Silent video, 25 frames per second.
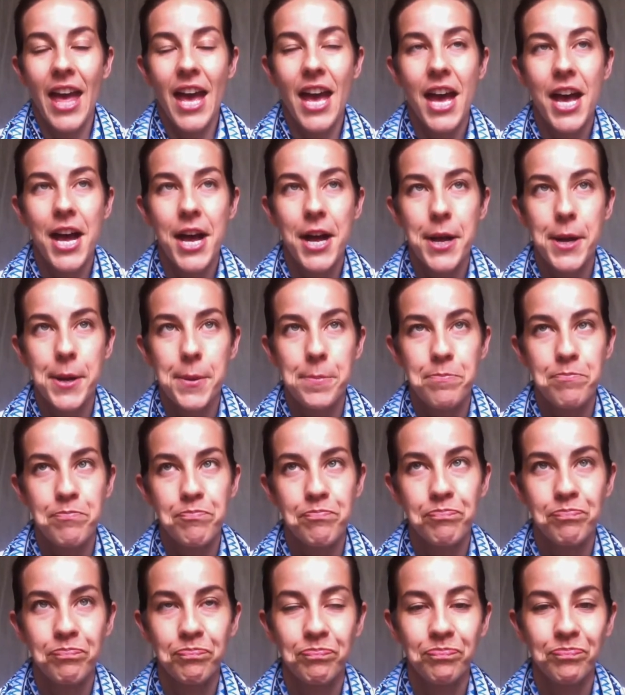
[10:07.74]
Um,
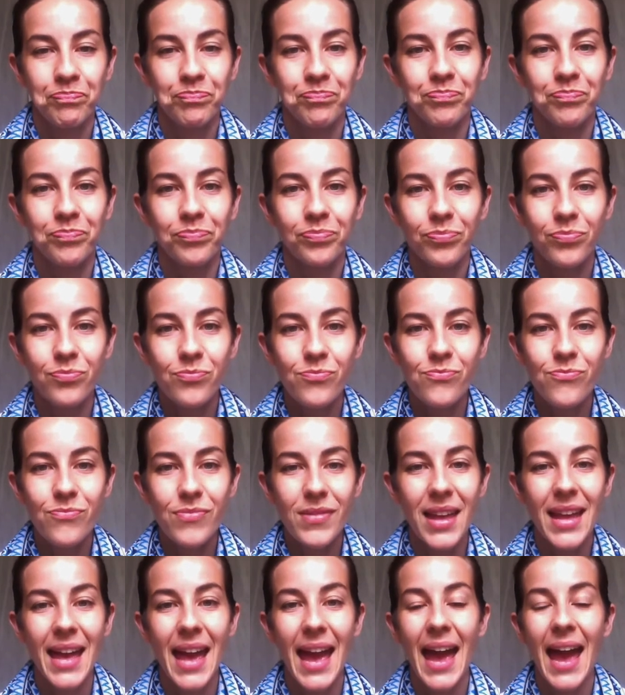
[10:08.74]

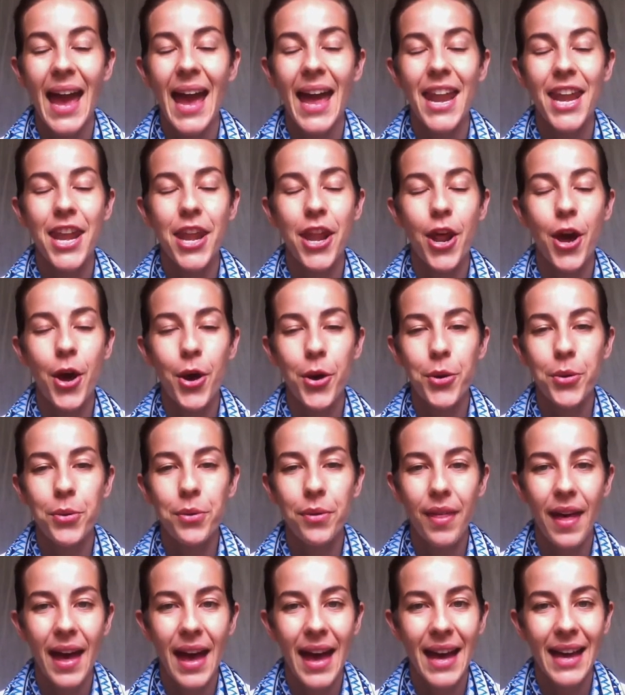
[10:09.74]
know
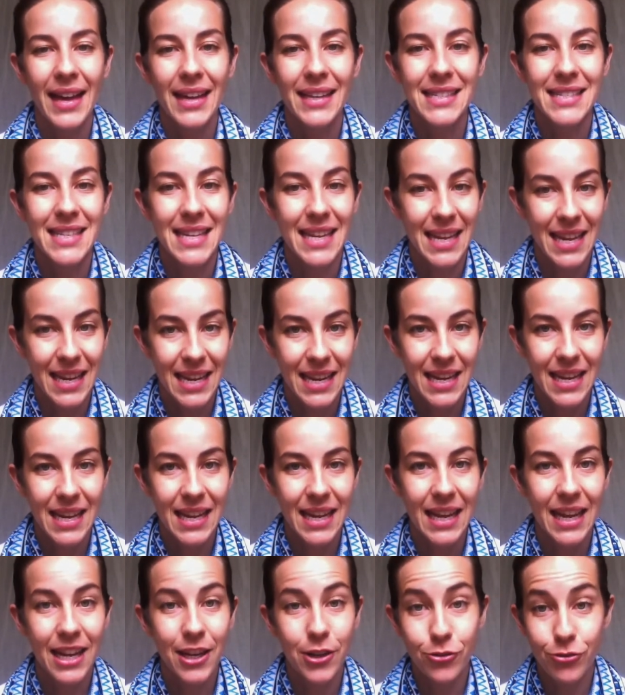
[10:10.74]
that
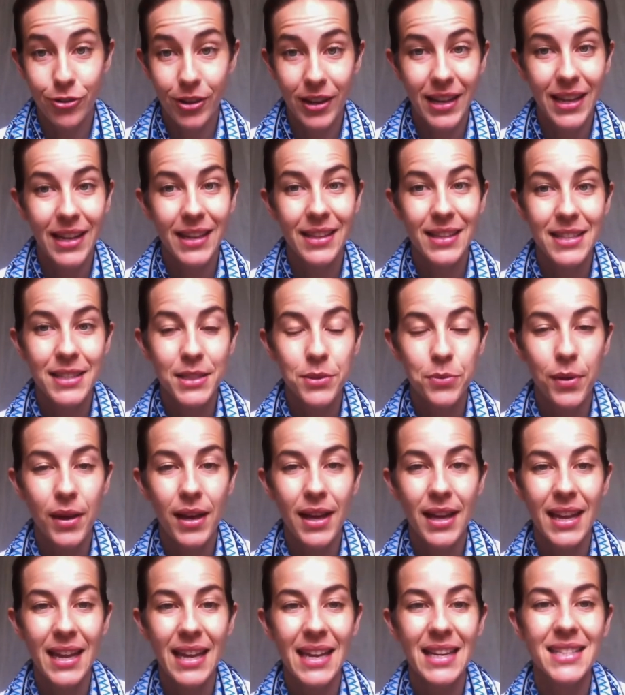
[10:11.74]
eating and drinking this
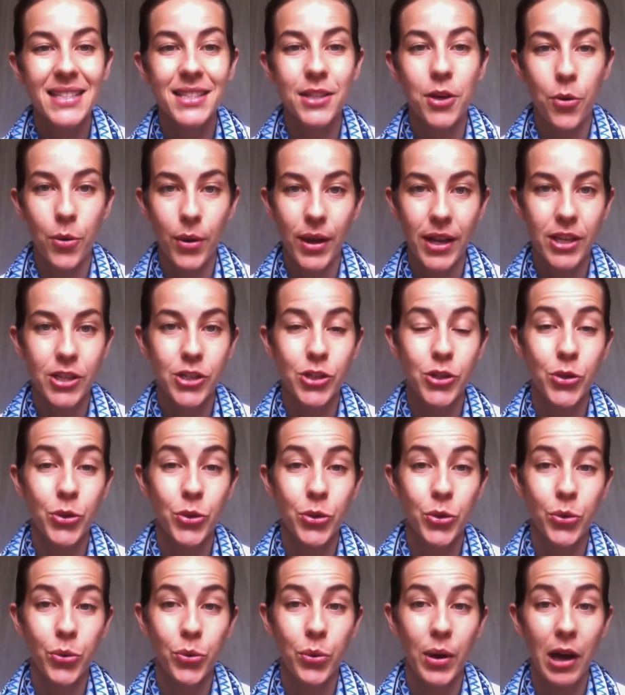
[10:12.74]
way is going
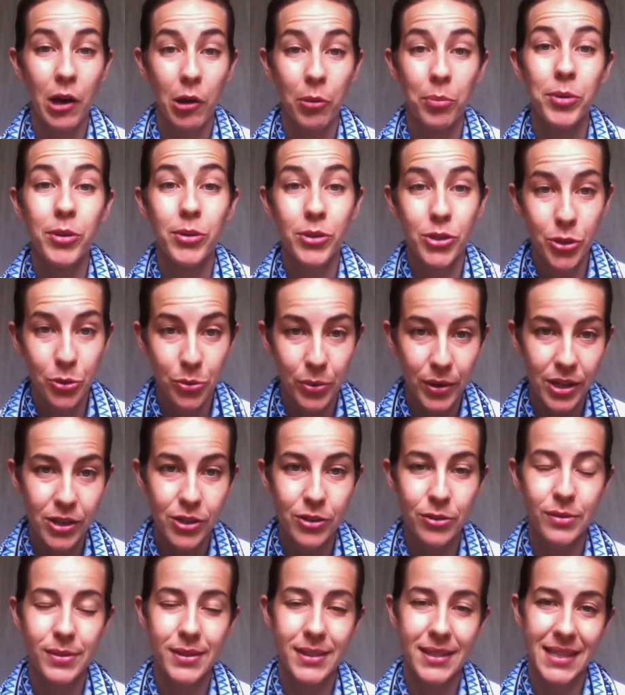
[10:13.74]
to help you to
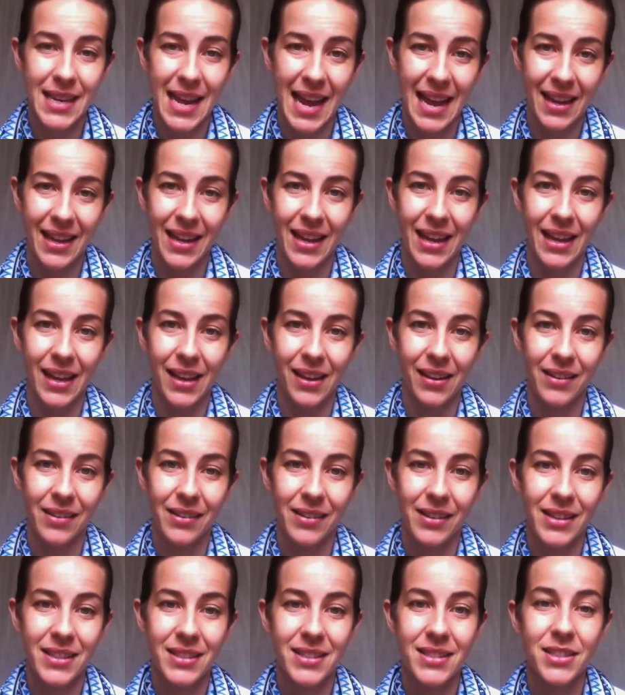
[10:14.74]
reduce snacking.
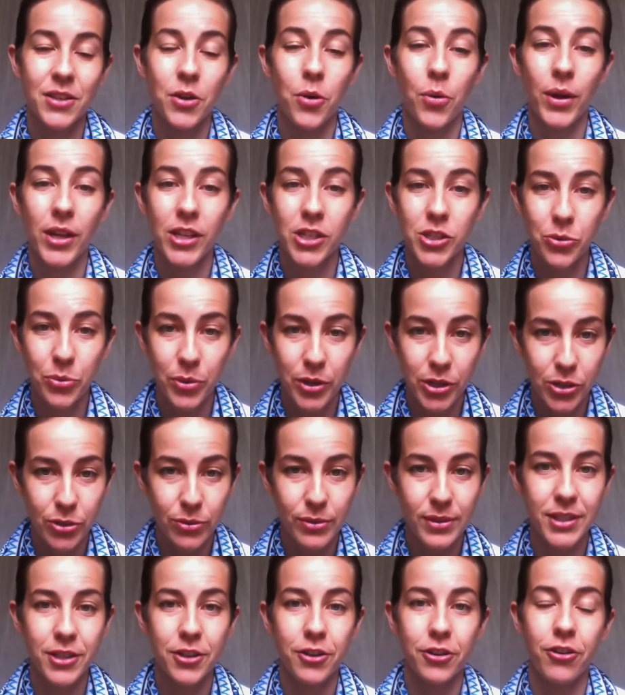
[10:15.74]
It's going to
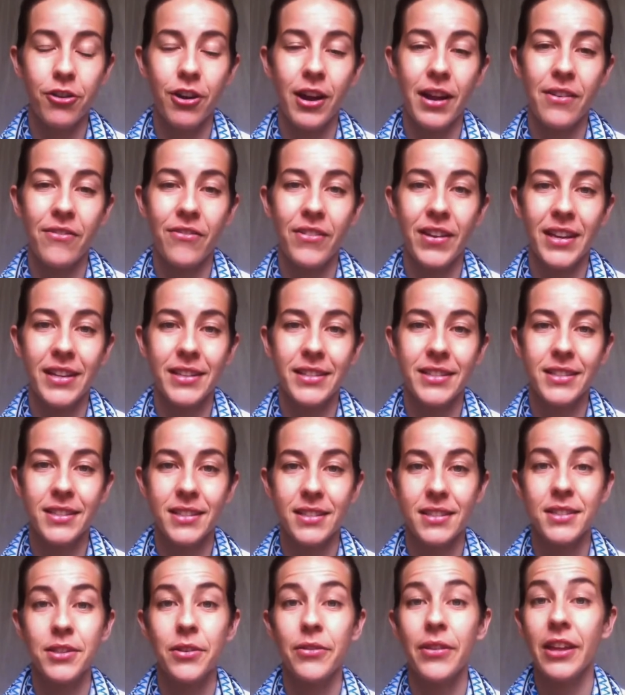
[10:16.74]
reduce your cravings
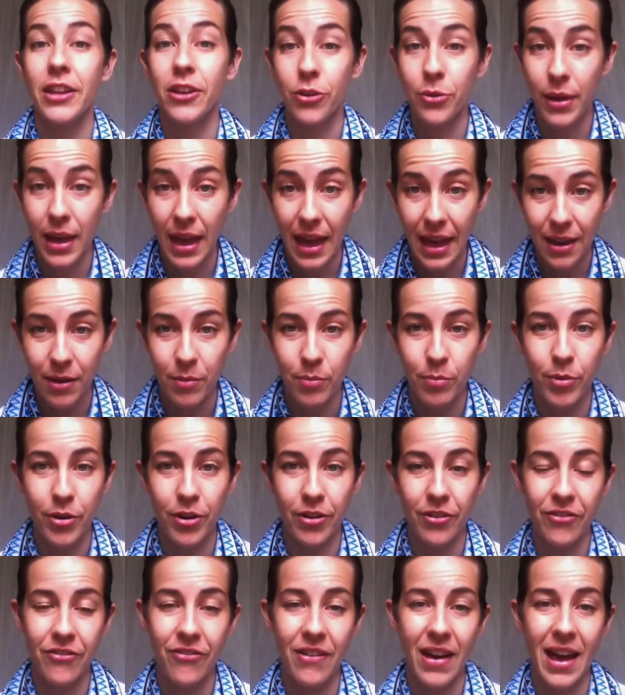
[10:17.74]
so that you can
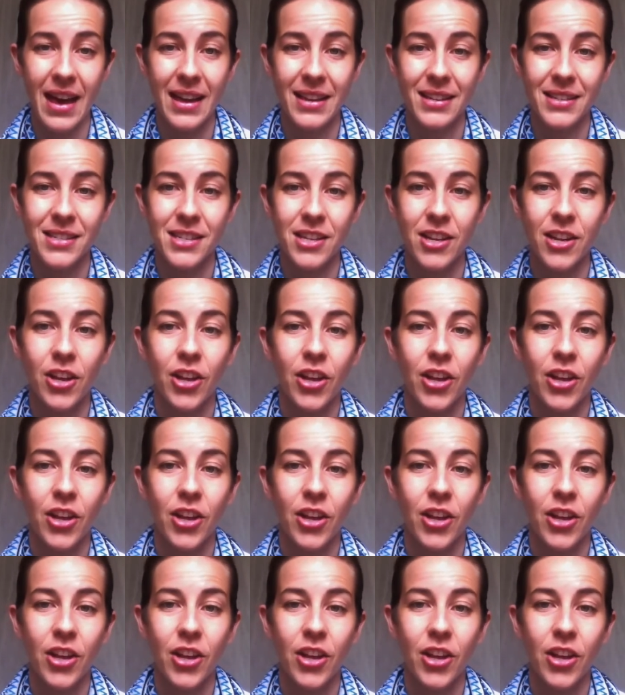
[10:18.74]
burn fat.